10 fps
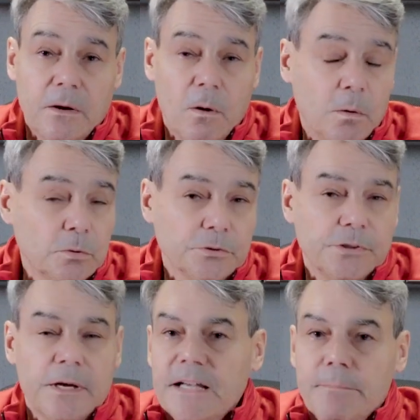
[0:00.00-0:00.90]

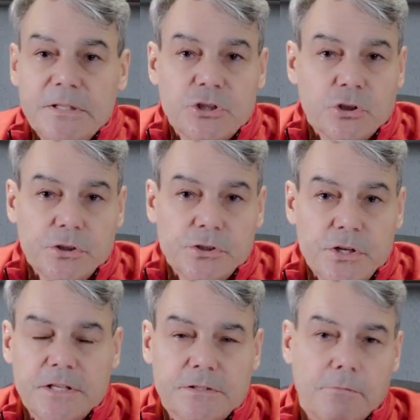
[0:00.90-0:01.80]
cold temperatures,
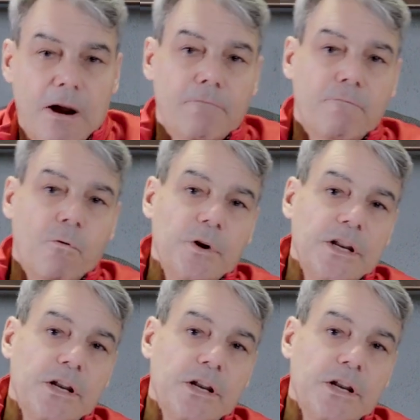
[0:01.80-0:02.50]
it's around 40